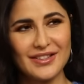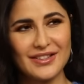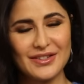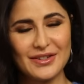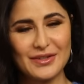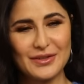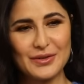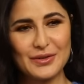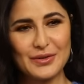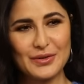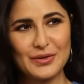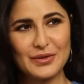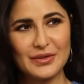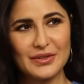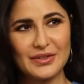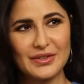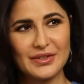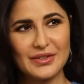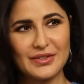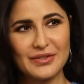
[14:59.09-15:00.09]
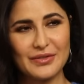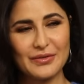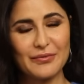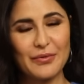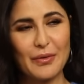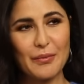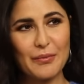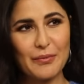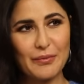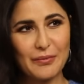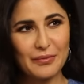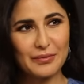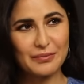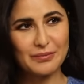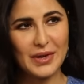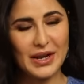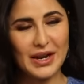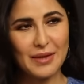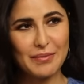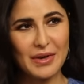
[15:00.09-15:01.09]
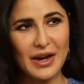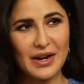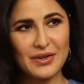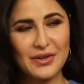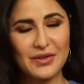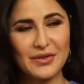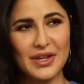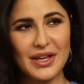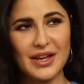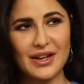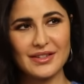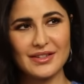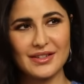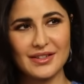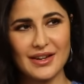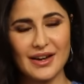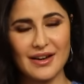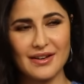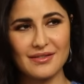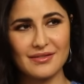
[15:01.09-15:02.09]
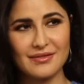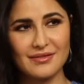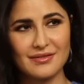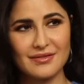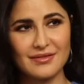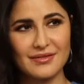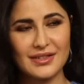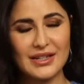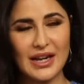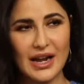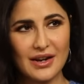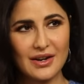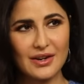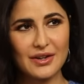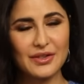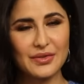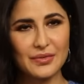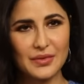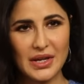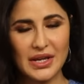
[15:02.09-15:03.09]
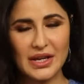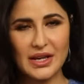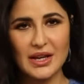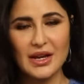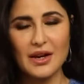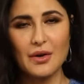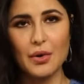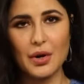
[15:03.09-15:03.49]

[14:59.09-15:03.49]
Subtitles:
To from Maine Pyar Kyun Kiya to now Tiger 3.